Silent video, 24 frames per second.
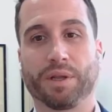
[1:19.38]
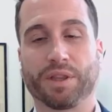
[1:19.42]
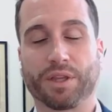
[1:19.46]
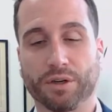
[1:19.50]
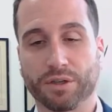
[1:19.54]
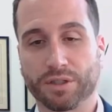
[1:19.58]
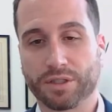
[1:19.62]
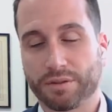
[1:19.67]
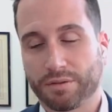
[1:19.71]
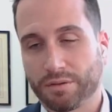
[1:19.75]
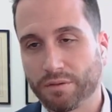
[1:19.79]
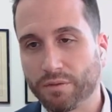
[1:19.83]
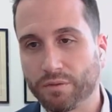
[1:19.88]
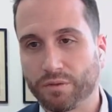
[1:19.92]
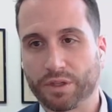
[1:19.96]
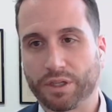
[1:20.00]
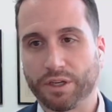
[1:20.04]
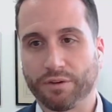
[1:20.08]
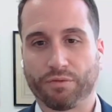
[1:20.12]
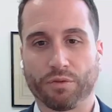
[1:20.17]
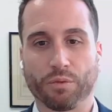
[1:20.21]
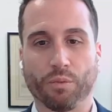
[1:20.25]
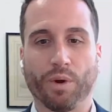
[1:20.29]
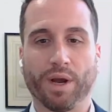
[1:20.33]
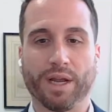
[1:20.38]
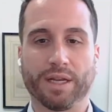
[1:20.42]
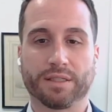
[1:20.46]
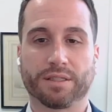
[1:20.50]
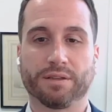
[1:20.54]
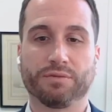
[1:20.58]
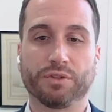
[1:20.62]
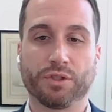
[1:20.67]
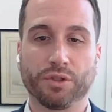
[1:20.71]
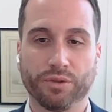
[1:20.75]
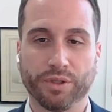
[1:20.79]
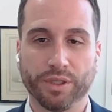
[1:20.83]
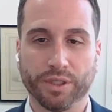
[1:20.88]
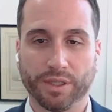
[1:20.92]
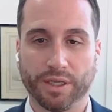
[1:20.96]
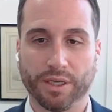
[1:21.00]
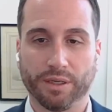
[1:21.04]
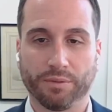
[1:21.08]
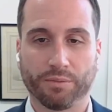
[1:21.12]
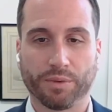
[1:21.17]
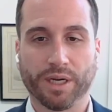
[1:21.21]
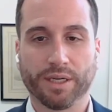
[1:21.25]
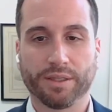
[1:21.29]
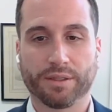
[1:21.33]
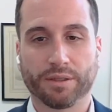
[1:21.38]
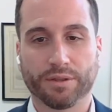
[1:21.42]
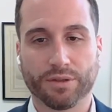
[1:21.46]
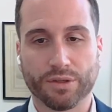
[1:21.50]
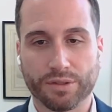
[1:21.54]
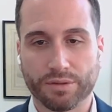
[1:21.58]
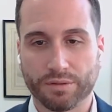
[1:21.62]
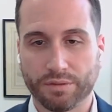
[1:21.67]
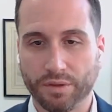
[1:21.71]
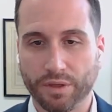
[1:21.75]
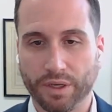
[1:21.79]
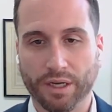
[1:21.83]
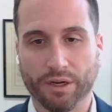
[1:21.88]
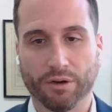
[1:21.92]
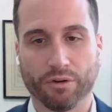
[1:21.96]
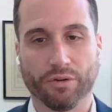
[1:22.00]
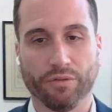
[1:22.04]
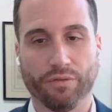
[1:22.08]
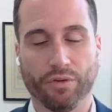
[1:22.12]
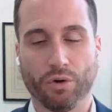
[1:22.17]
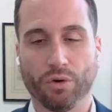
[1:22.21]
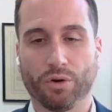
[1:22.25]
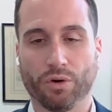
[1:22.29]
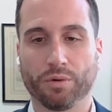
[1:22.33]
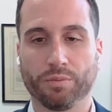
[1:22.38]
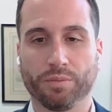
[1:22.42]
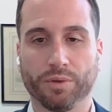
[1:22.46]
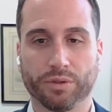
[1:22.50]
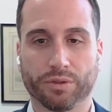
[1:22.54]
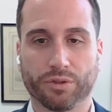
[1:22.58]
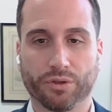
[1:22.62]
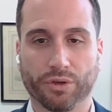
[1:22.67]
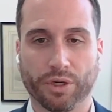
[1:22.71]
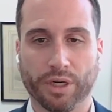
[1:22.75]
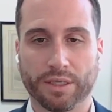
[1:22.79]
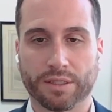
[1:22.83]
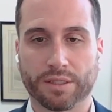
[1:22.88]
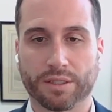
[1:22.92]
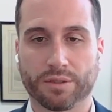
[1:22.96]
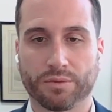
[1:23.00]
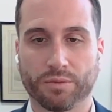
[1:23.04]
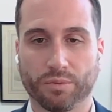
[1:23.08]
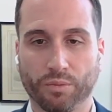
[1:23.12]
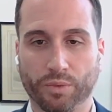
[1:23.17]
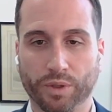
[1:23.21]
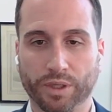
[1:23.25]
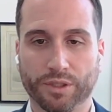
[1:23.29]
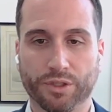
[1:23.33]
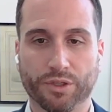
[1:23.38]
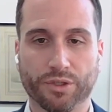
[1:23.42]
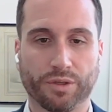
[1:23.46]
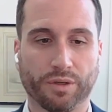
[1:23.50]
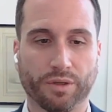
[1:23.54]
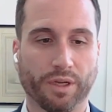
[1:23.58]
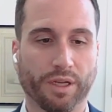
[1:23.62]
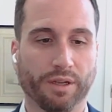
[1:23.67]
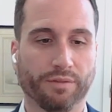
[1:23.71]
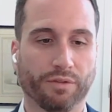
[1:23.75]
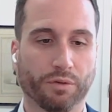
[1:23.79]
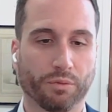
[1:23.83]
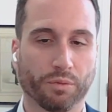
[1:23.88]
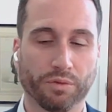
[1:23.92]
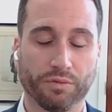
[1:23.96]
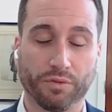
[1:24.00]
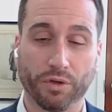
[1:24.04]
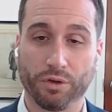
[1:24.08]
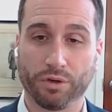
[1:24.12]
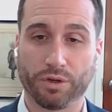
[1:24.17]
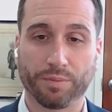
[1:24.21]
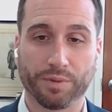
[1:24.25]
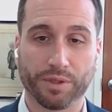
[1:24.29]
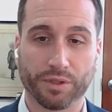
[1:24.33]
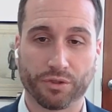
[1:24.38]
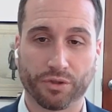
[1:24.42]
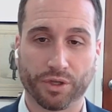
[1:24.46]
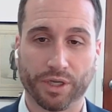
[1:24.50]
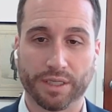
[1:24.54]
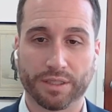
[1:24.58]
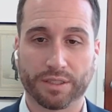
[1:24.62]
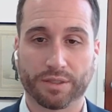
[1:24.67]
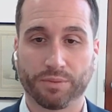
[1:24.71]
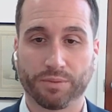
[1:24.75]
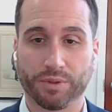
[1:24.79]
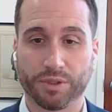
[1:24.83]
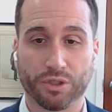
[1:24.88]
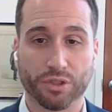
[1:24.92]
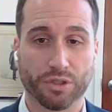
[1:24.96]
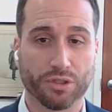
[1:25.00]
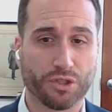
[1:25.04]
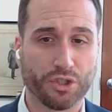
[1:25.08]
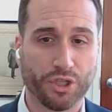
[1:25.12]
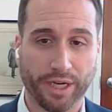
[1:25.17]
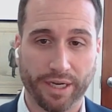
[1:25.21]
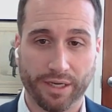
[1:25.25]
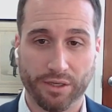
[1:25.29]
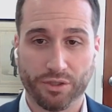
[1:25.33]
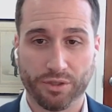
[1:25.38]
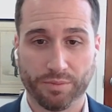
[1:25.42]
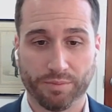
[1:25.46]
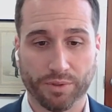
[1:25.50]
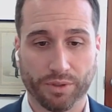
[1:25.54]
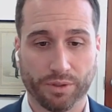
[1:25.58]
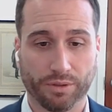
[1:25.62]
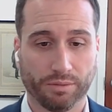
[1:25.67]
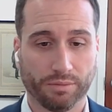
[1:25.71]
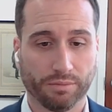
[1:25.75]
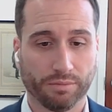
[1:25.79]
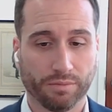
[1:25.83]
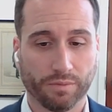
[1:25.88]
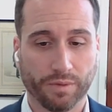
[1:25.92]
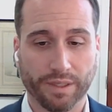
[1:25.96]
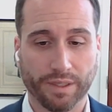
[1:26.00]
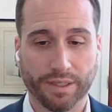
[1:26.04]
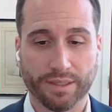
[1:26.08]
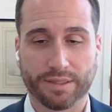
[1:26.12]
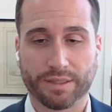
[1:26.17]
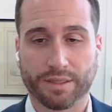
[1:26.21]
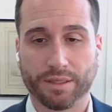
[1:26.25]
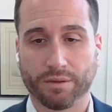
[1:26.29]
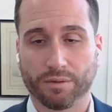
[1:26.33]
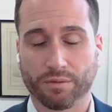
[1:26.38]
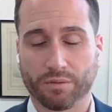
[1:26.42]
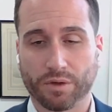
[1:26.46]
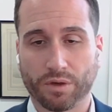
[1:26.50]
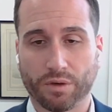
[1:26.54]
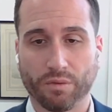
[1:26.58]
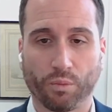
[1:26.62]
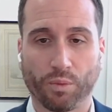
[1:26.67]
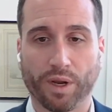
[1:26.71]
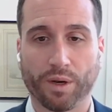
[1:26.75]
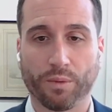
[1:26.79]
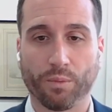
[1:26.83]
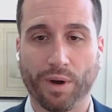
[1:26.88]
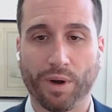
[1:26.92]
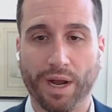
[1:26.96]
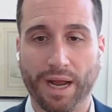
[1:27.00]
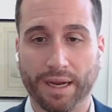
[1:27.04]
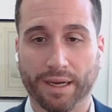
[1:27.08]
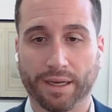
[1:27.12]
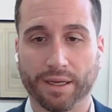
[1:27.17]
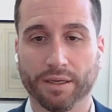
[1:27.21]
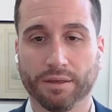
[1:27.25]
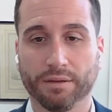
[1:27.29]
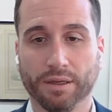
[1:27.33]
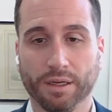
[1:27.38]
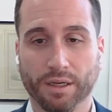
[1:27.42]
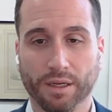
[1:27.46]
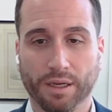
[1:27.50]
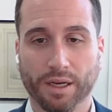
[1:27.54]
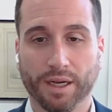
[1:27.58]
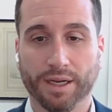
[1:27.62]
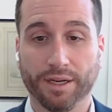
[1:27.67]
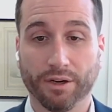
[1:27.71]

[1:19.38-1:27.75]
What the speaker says: But there's different ways of doing that, right? There's irrevocable trusts, which if a revocable trust, which is changeable, is the red wagon.